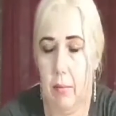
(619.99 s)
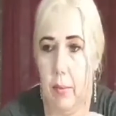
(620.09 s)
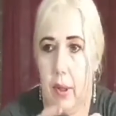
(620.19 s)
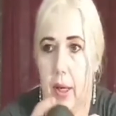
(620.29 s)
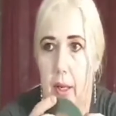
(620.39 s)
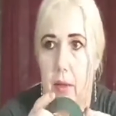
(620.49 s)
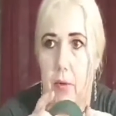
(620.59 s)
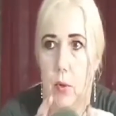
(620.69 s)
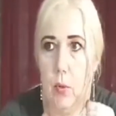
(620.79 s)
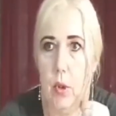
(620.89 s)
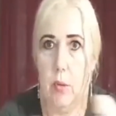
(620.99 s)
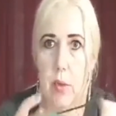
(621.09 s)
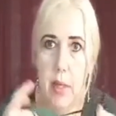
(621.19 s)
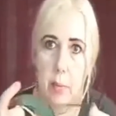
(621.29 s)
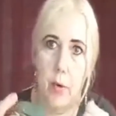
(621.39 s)
but if you want to
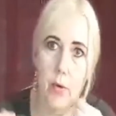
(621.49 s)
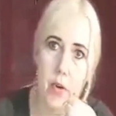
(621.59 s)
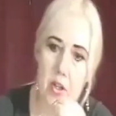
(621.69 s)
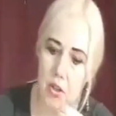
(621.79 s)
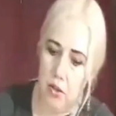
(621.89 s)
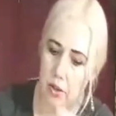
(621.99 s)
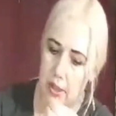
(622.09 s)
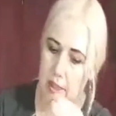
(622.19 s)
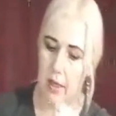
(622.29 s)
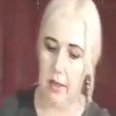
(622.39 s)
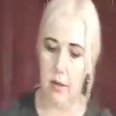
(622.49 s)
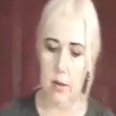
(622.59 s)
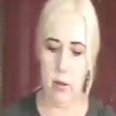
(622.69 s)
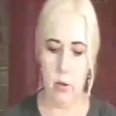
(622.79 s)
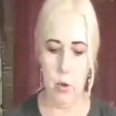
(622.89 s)
be a professional
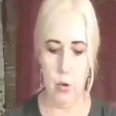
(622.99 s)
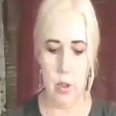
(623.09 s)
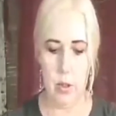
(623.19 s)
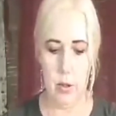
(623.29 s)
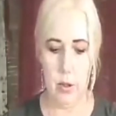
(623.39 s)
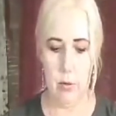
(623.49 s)
designer, you should start